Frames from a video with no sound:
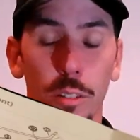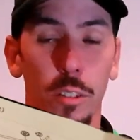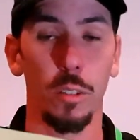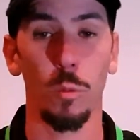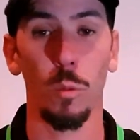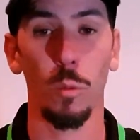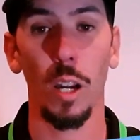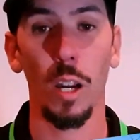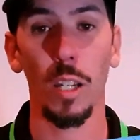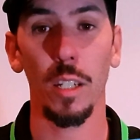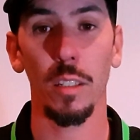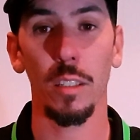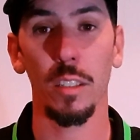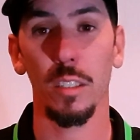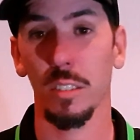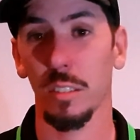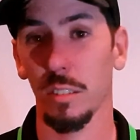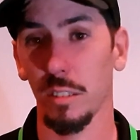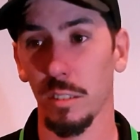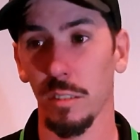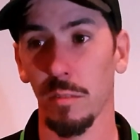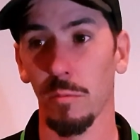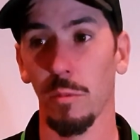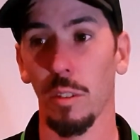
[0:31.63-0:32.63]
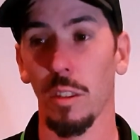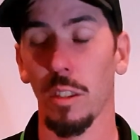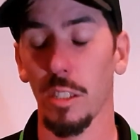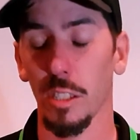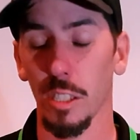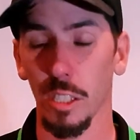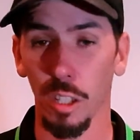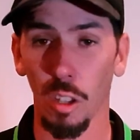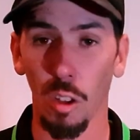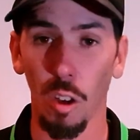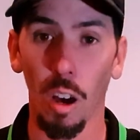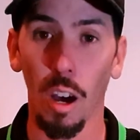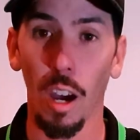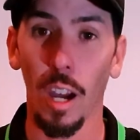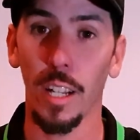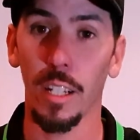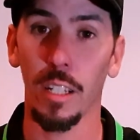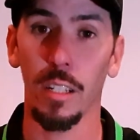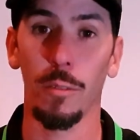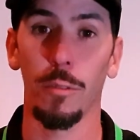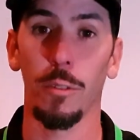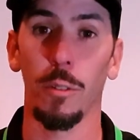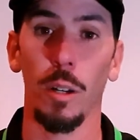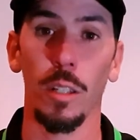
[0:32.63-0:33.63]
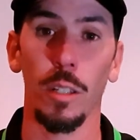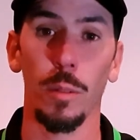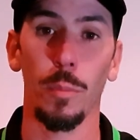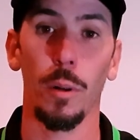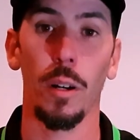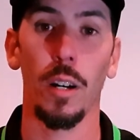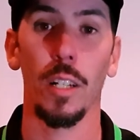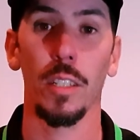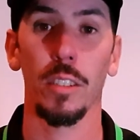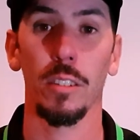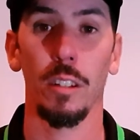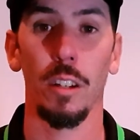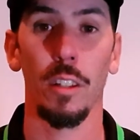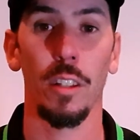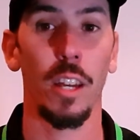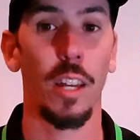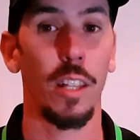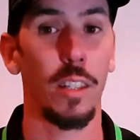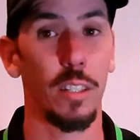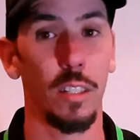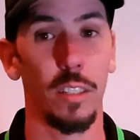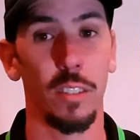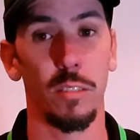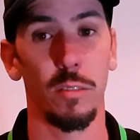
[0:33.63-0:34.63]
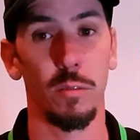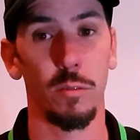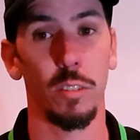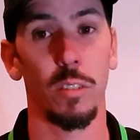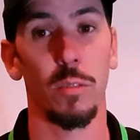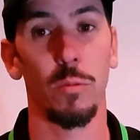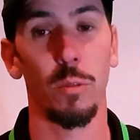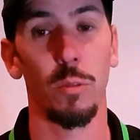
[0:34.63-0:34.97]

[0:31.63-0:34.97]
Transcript: in the way, because with the slide and a few other parts like that, it's